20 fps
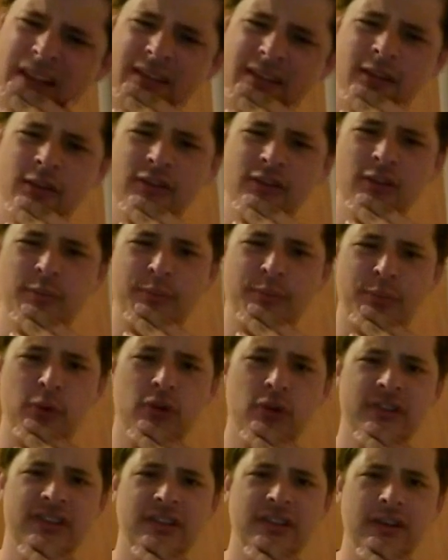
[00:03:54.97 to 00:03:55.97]
There's a
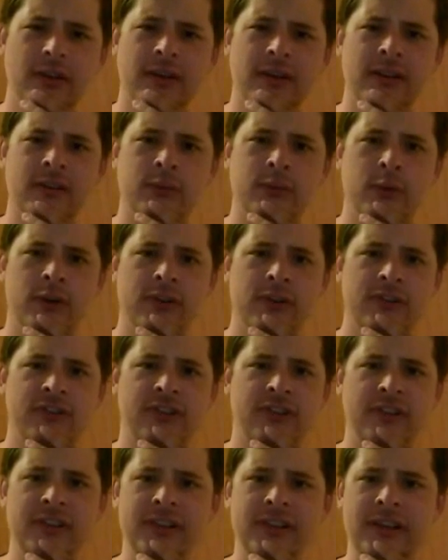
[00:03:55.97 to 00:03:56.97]
book series where
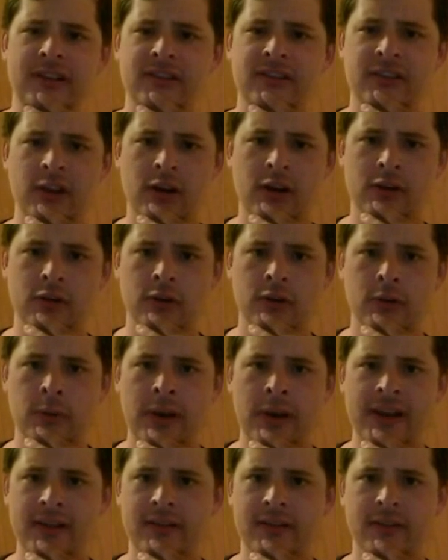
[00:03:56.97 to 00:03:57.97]
she is younger,
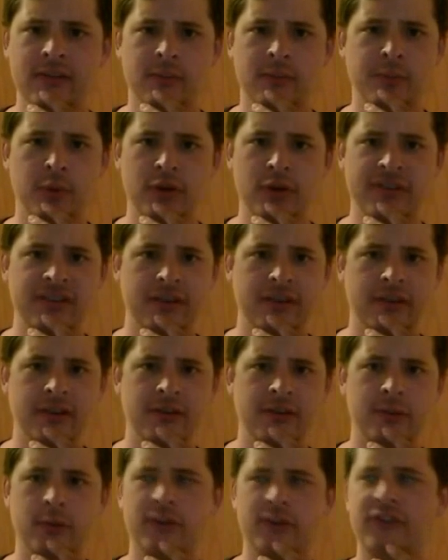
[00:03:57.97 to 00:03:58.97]
right? There's a book
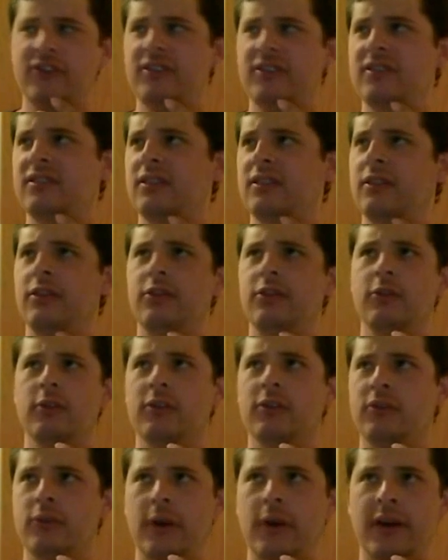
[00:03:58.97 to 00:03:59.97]
series where she's a
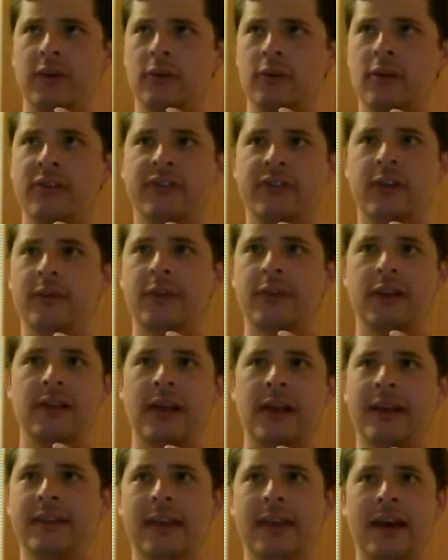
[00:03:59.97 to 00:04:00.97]
third grader or something
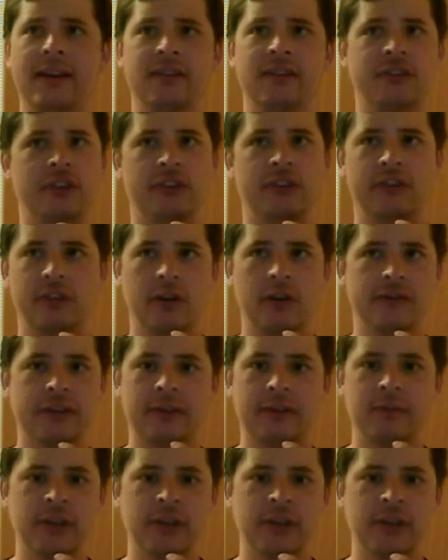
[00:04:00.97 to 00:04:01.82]
like that, and she's solving